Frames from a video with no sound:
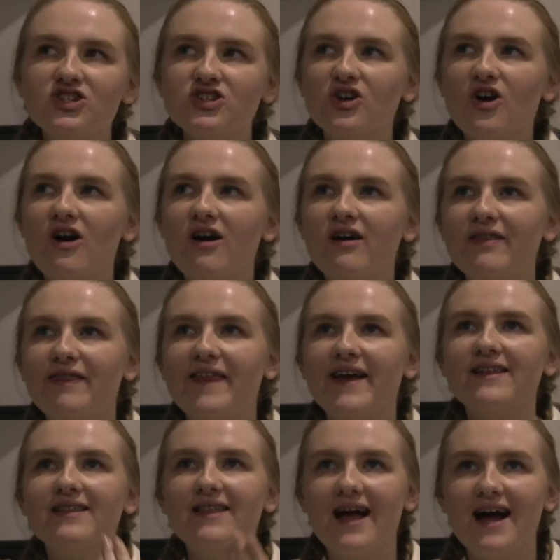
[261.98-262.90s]
just can't
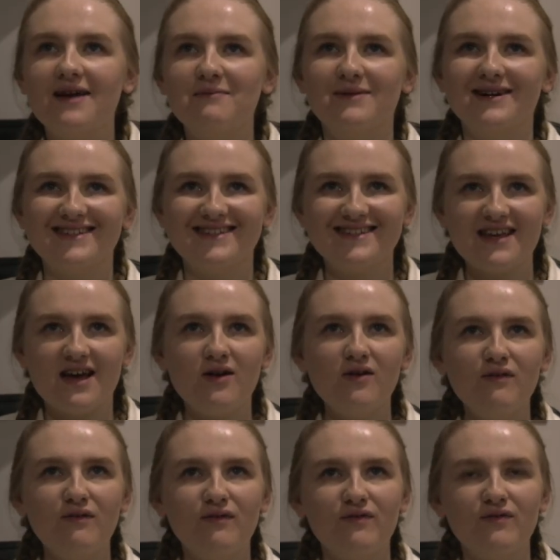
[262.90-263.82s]
then lie
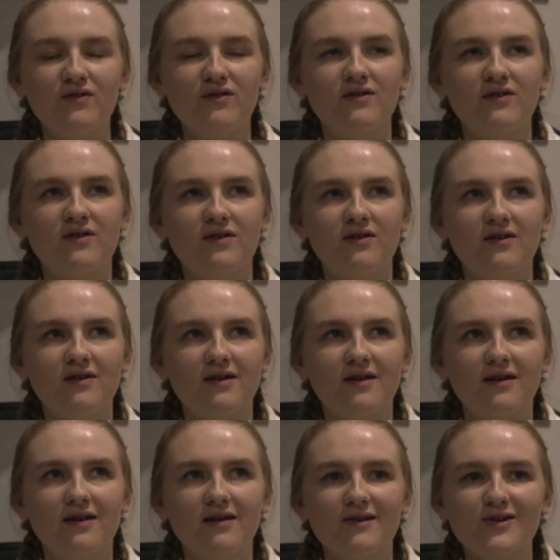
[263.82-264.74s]
myself.
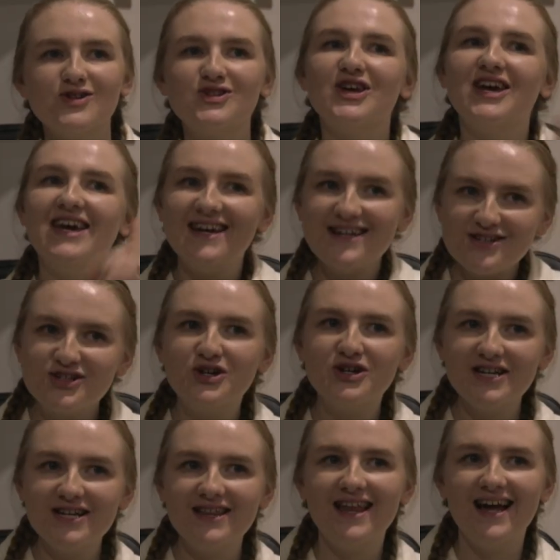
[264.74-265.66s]
So he's
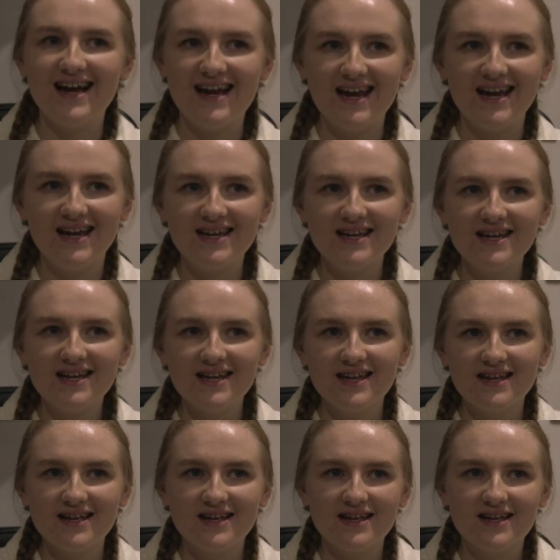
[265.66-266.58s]
good at lying,
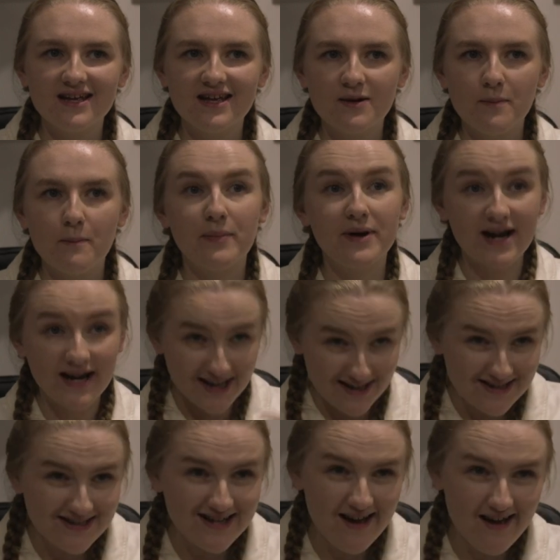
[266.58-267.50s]
but I
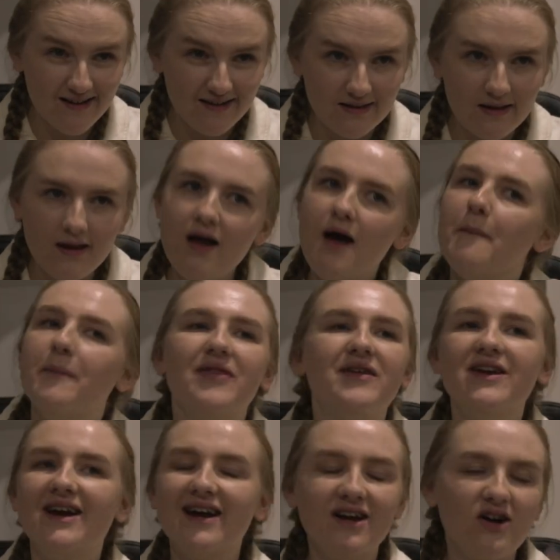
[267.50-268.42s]
can tell. But
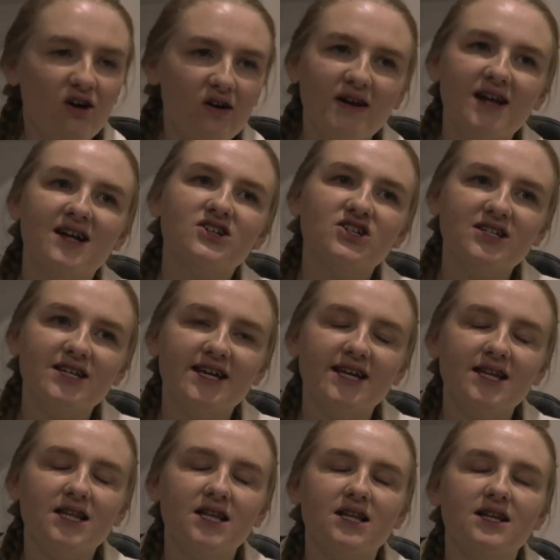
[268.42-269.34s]
then I can't
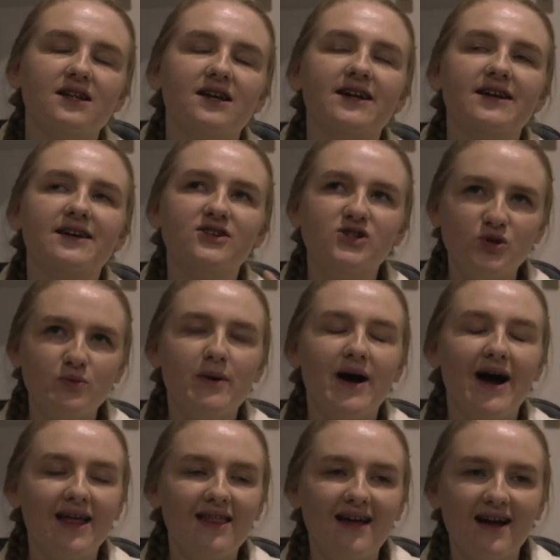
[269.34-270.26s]
actually like do my